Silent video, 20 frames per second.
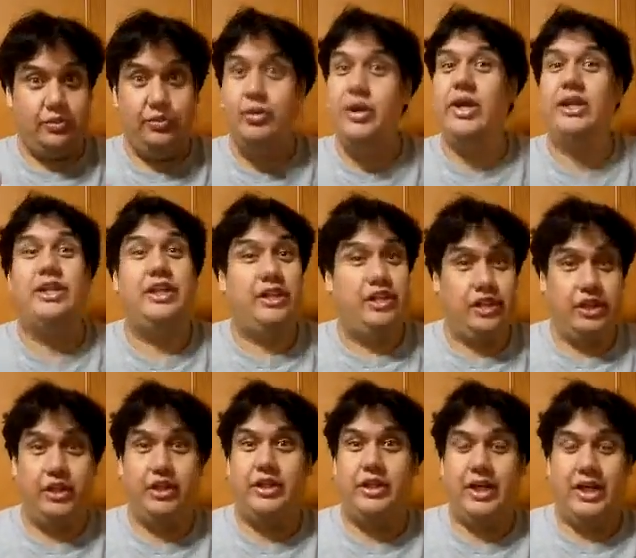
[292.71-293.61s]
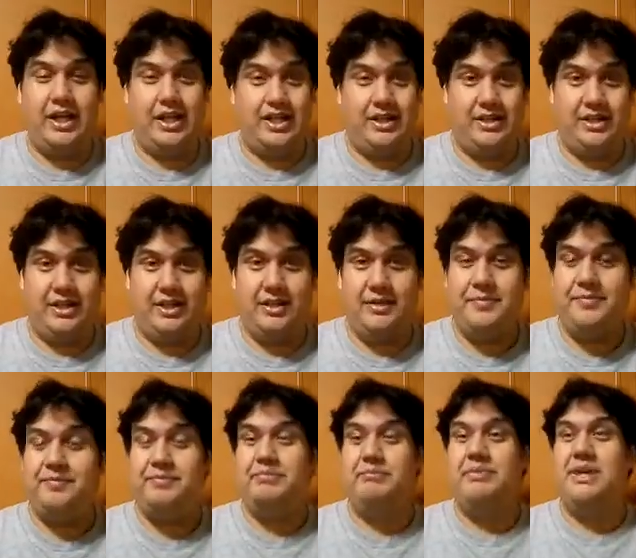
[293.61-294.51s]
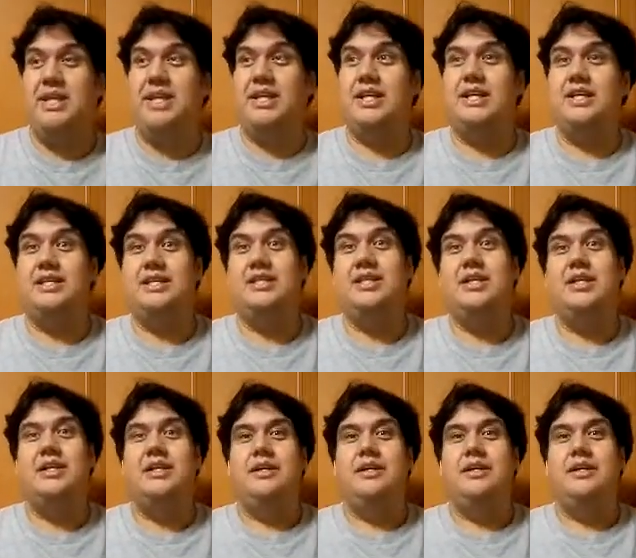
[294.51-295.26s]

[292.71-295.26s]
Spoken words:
really good, I gotta say, because